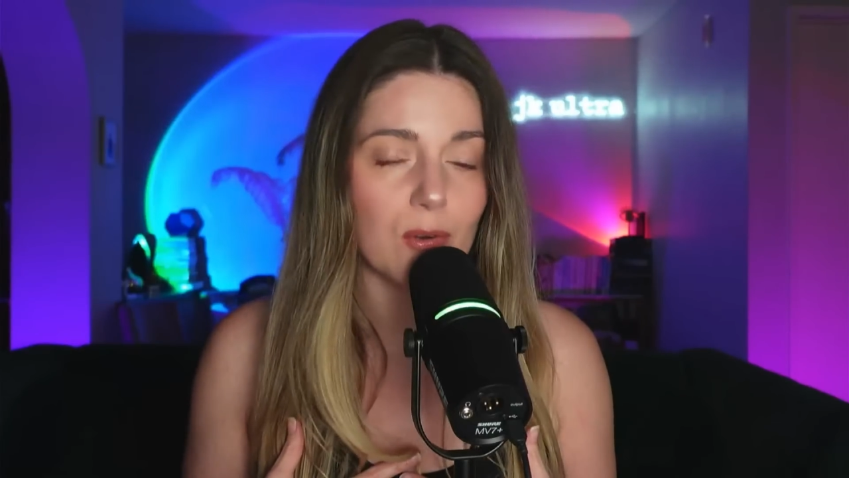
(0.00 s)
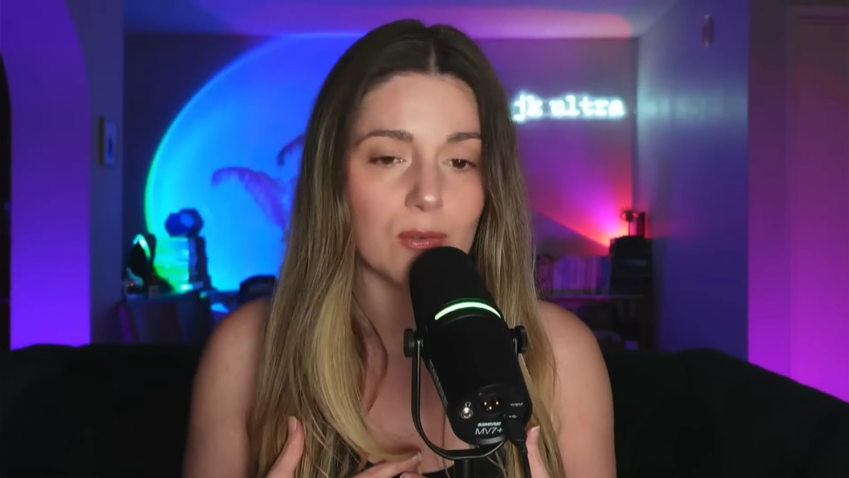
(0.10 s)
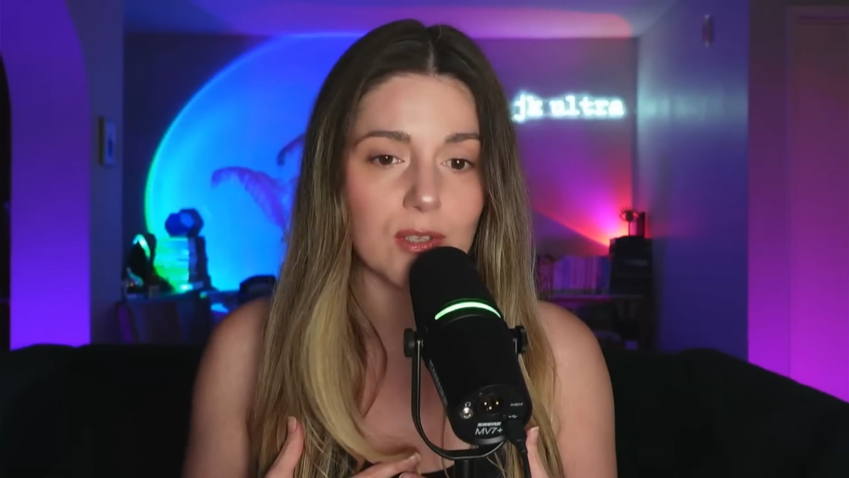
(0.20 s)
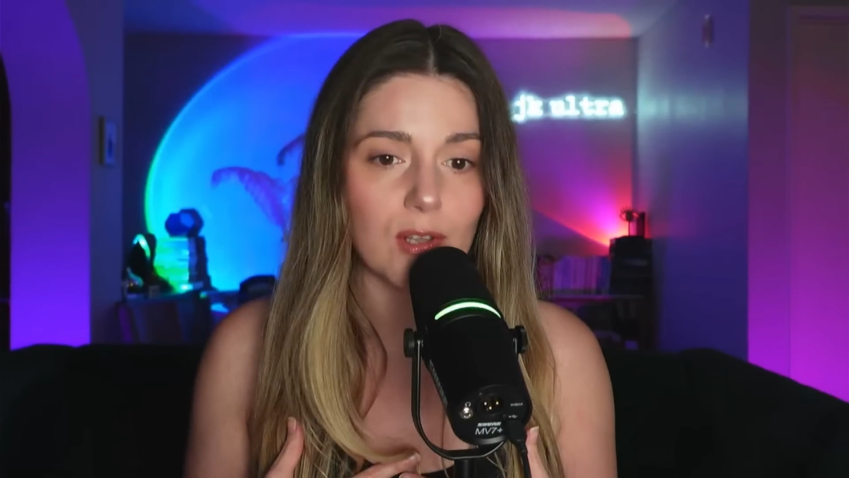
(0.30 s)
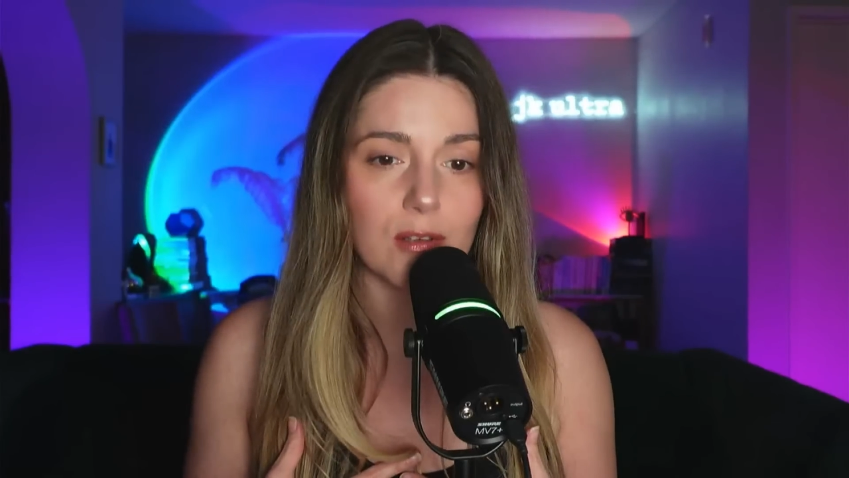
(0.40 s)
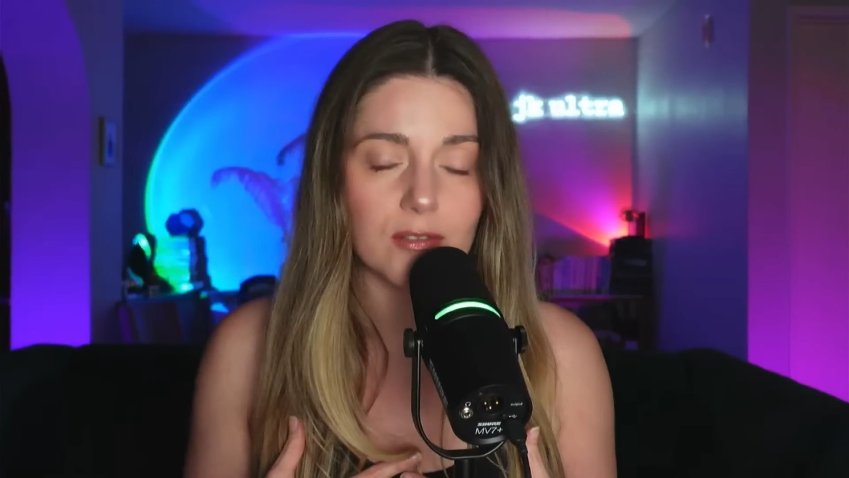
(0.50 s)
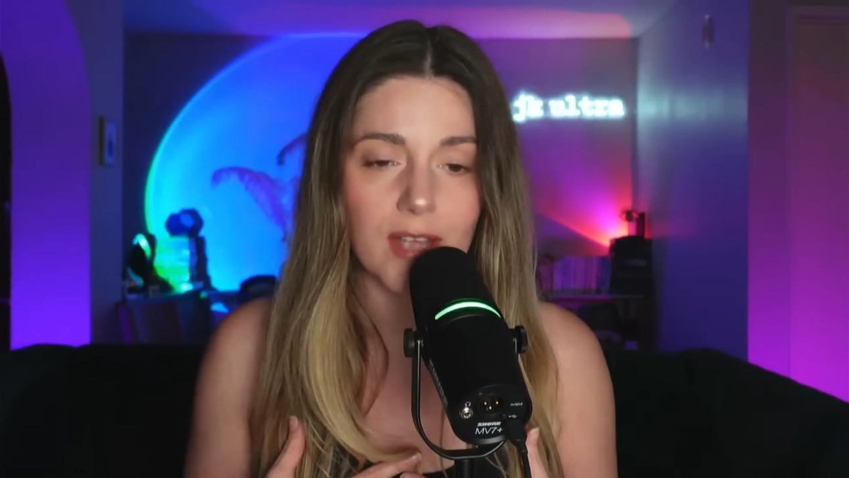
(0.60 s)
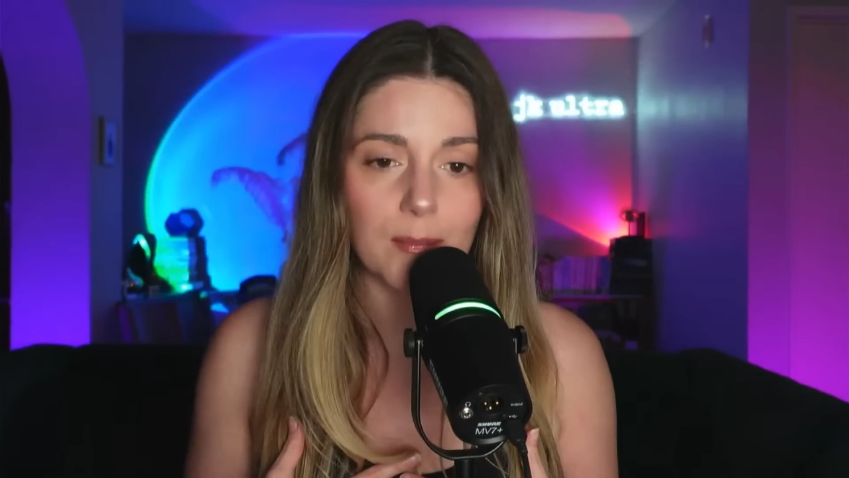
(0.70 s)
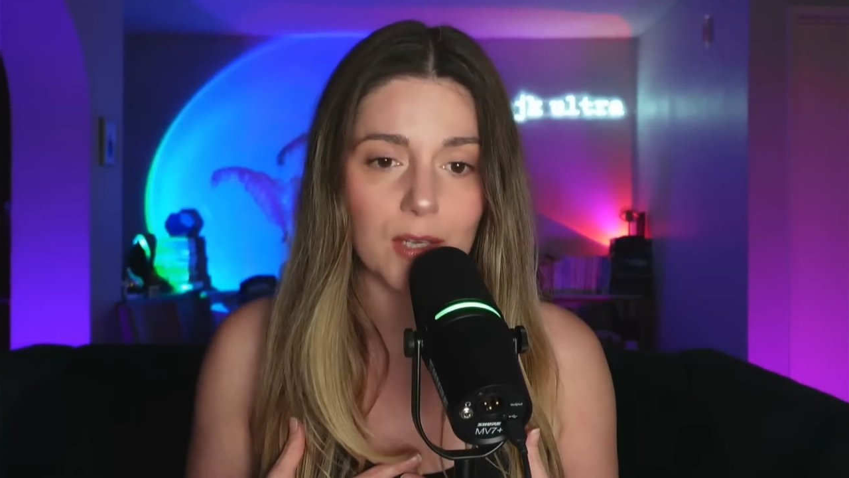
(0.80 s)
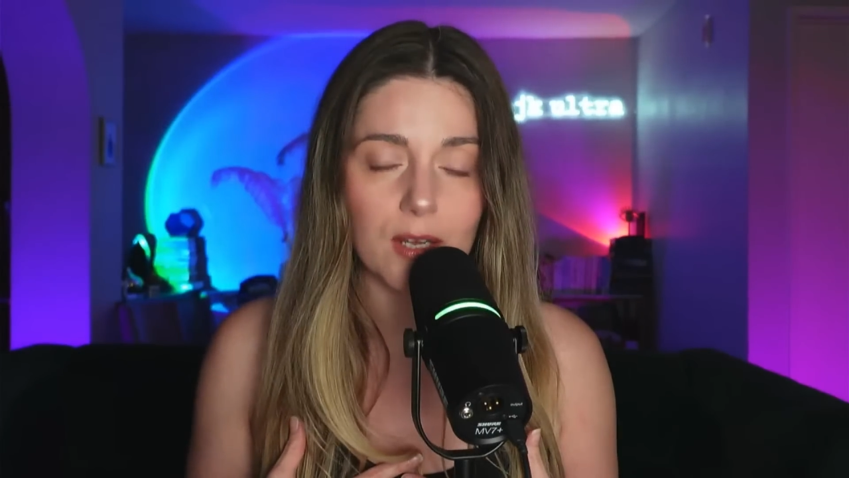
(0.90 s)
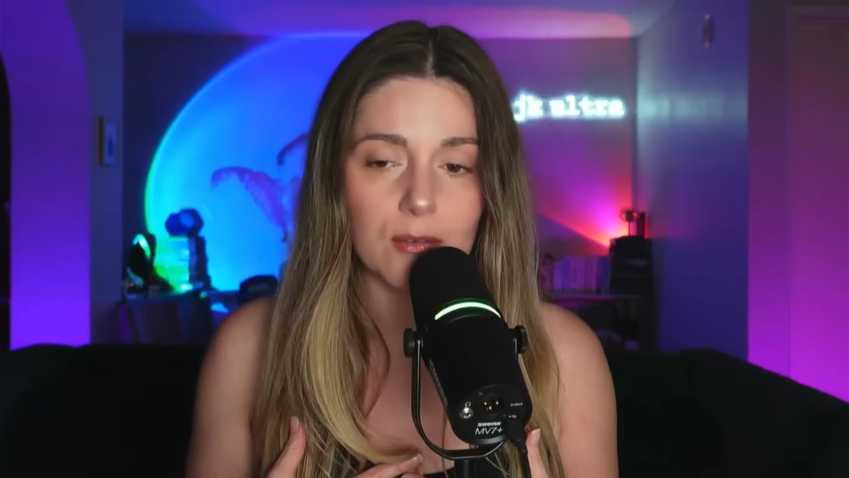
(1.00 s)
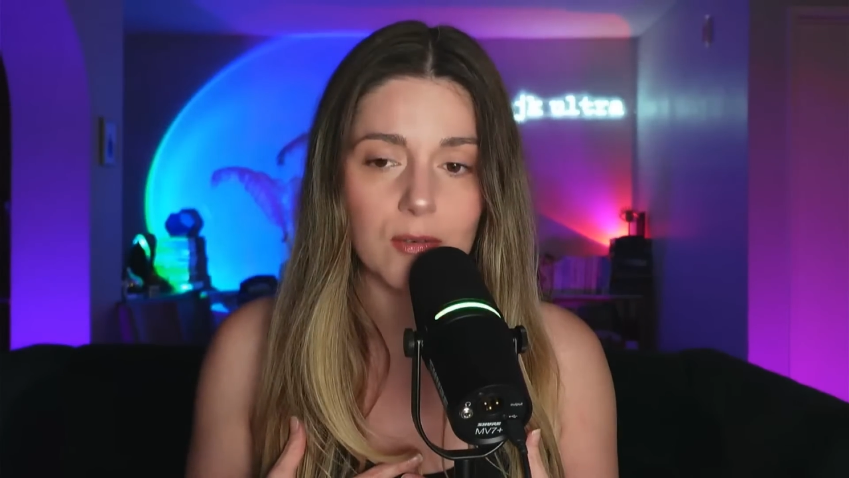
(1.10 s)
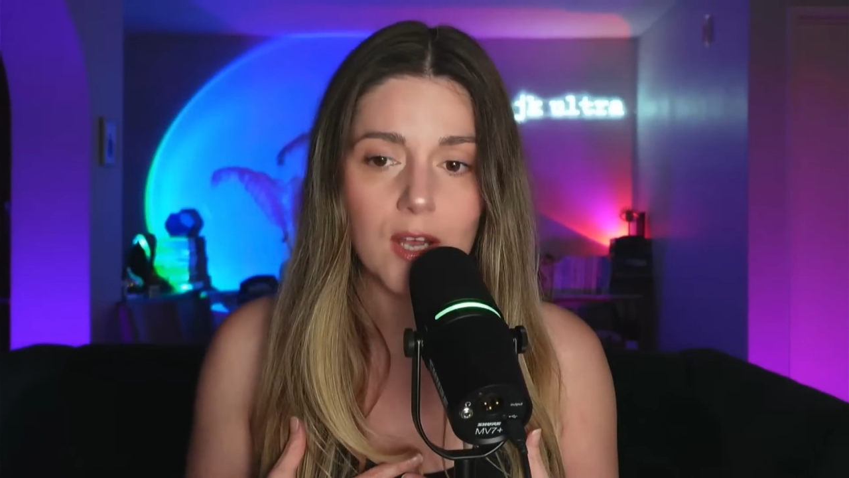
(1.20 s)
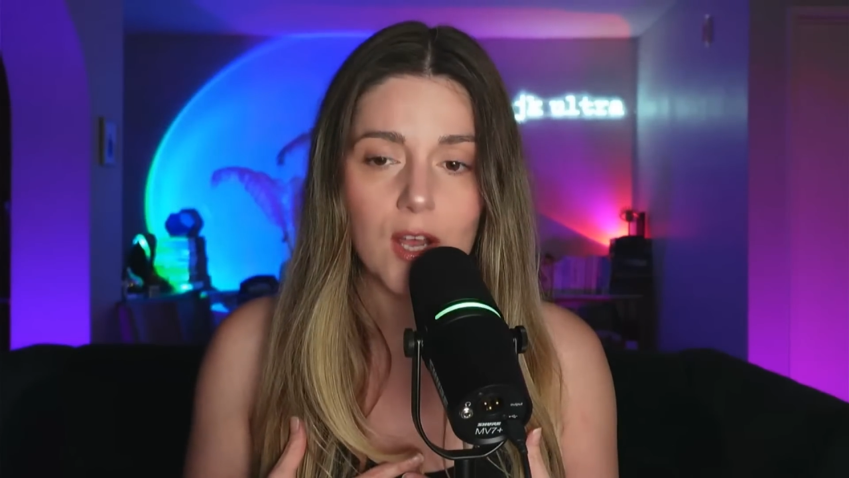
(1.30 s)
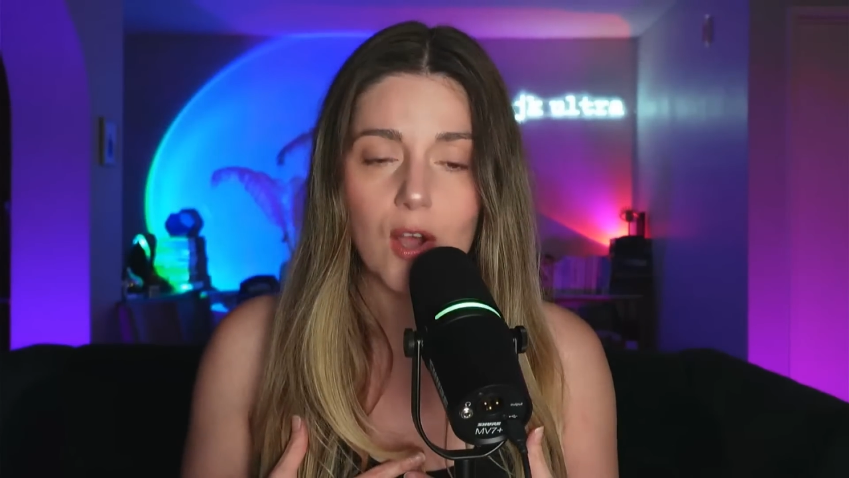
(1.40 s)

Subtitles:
holes a long time ago,